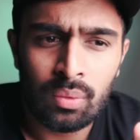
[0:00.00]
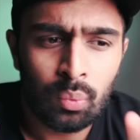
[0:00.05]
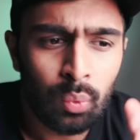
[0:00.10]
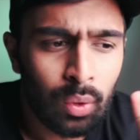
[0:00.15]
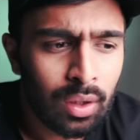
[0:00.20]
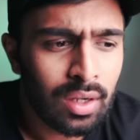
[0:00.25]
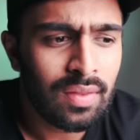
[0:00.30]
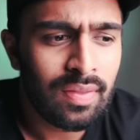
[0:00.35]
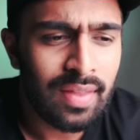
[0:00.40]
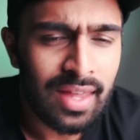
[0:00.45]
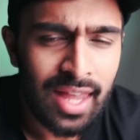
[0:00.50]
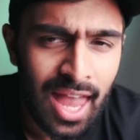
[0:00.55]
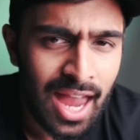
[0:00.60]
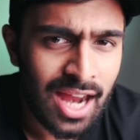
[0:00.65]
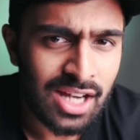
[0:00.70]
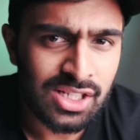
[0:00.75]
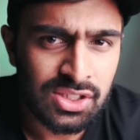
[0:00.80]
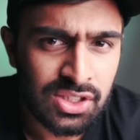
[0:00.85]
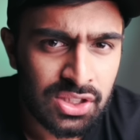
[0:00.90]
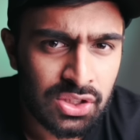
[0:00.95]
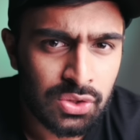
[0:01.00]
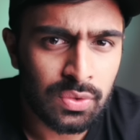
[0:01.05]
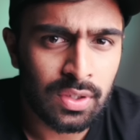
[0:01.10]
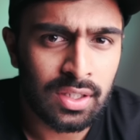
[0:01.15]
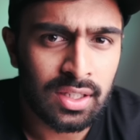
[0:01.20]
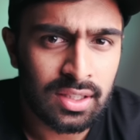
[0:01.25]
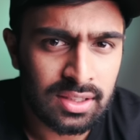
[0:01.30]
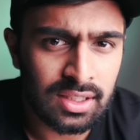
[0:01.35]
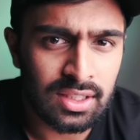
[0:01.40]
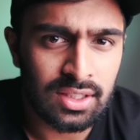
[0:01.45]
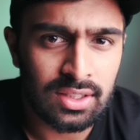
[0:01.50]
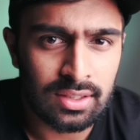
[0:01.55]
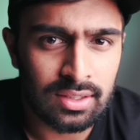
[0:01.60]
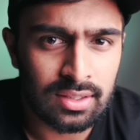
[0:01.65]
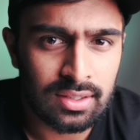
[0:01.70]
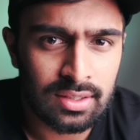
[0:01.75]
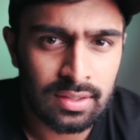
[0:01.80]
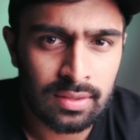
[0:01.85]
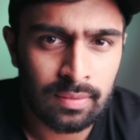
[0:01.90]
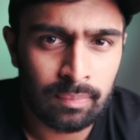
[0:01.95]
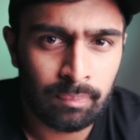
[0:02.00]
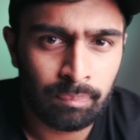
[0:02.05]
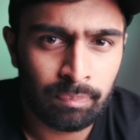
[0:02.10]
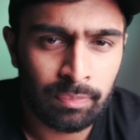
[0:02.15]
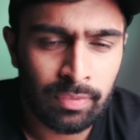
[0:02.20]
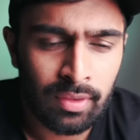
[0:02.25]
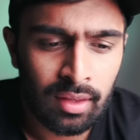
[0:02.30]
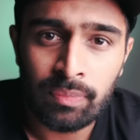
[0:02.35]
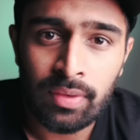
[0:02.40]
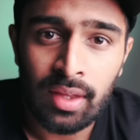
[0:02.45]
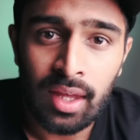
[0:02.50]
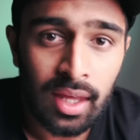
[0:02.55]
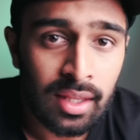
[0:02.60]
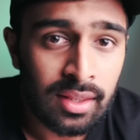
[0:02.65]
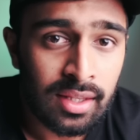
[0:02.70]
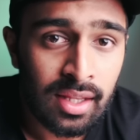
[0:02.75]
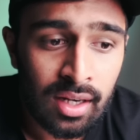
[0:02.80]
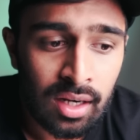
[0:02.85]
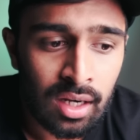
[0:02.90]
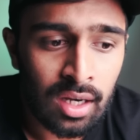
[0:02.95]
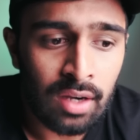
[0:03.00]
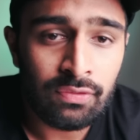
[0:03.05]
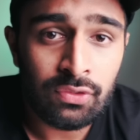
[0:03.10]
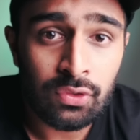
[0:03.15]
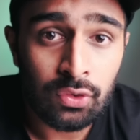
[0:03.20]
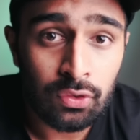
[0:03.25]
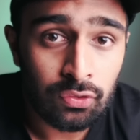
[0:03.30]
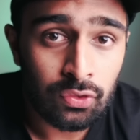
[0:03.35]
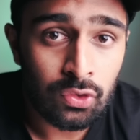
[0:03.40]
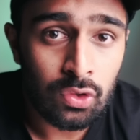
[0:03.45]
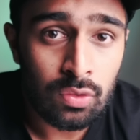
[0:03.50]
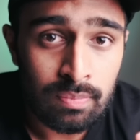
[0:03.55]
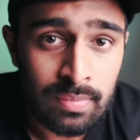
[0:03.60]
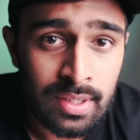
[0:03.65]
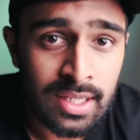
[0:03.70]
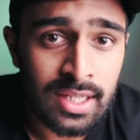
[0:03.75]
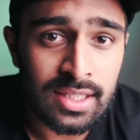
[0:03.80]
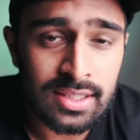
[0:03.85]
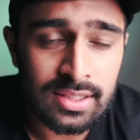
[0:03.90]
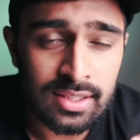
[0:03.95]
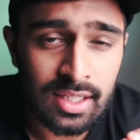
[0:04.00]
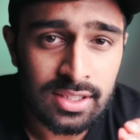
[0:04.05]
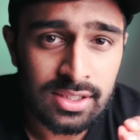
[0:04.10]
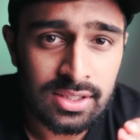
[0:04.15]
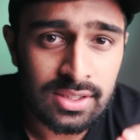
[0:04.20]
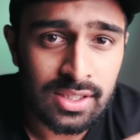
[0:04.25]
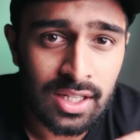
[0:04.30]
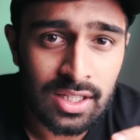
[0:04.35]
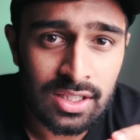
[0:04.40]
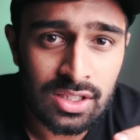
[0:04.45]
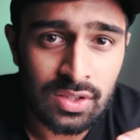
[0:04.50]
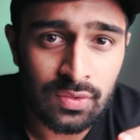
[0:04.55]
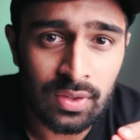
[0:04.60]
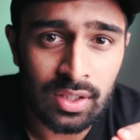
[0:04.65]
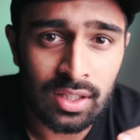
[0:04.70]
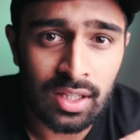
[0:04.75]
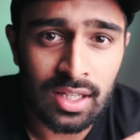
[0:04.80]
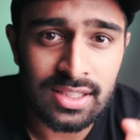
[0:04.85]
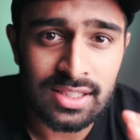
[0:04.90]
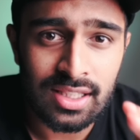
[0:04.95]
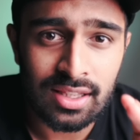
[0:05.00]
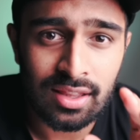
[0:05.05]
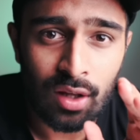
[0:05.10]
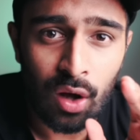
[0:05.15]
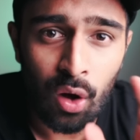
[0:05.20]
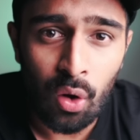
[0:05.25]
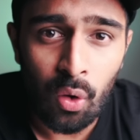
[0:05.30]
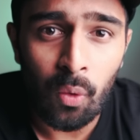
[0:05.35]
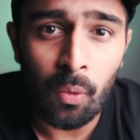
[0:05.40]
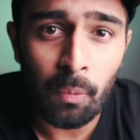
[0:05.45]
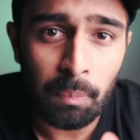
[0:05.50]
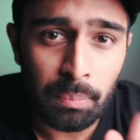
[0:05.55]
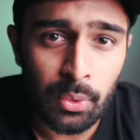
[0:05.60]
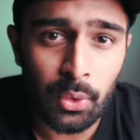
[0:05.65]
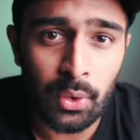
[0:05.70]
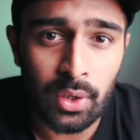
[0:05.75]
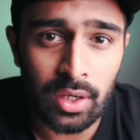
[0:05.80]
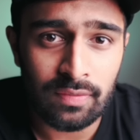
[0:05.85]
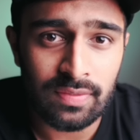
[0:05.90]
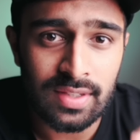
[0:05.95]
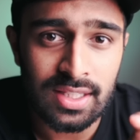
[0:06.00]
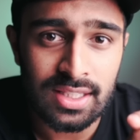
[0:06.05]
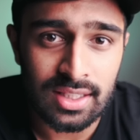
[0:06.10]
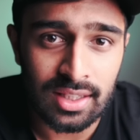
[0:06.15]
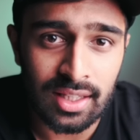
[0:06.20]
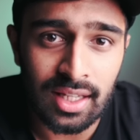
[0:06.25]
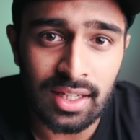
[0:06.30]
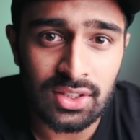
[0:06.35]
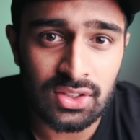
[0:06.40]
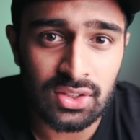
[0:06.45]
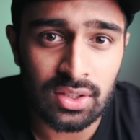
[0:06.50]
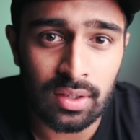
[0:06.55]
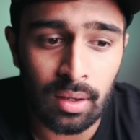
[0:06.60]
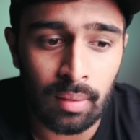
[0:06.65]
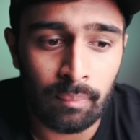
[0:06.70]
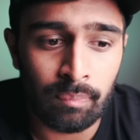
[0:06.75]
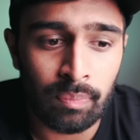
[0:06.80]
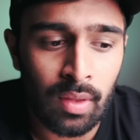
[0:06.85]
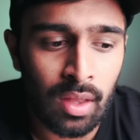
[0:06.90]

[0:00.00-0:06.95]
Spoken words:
What are they actually trying to teach us? And then after a few minutes, I started to realize that the whole point of this lecture